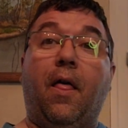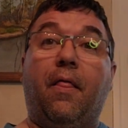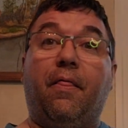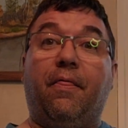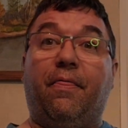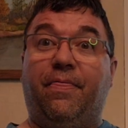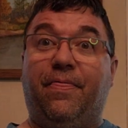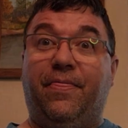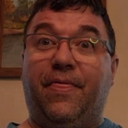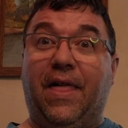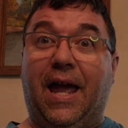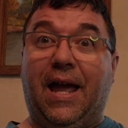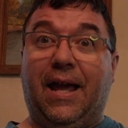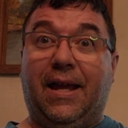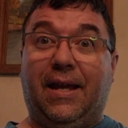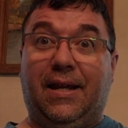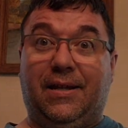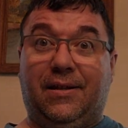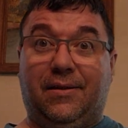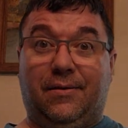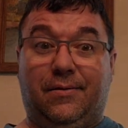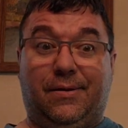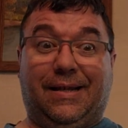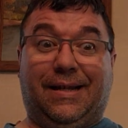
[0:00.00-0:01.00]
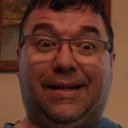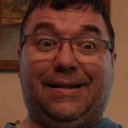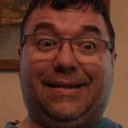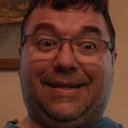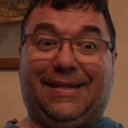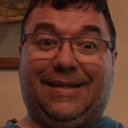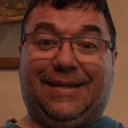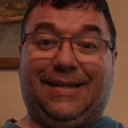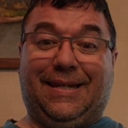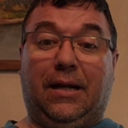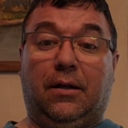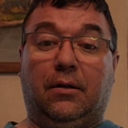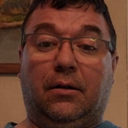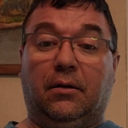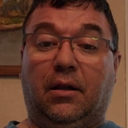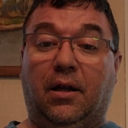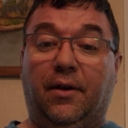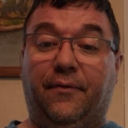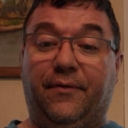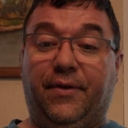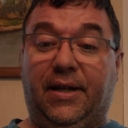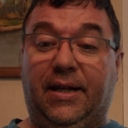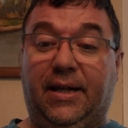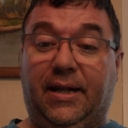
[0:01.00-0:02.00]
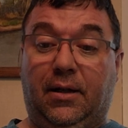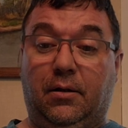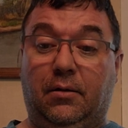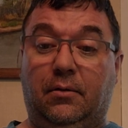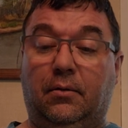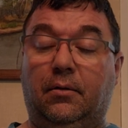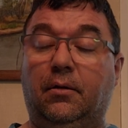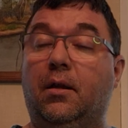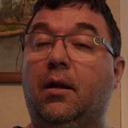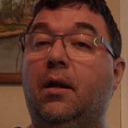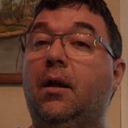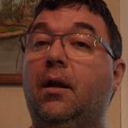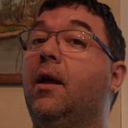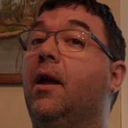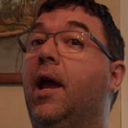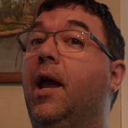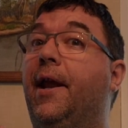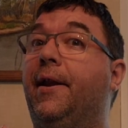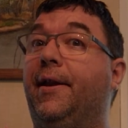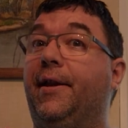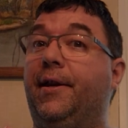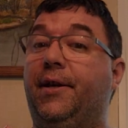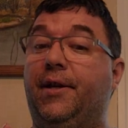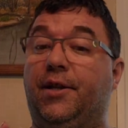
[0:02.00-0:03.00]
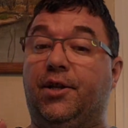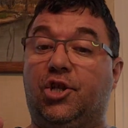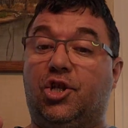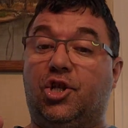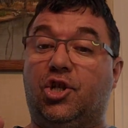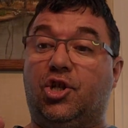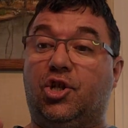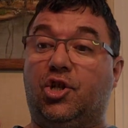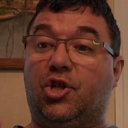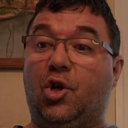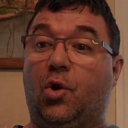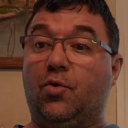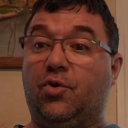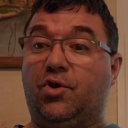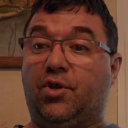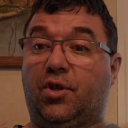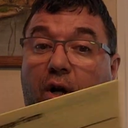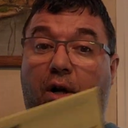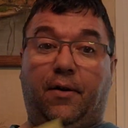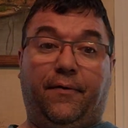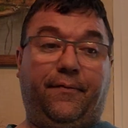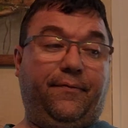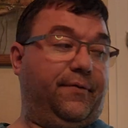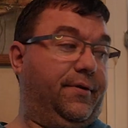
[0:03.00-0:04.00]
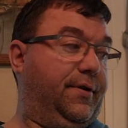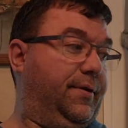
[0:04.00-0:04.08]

That is a steal of a deal. And it is so soft.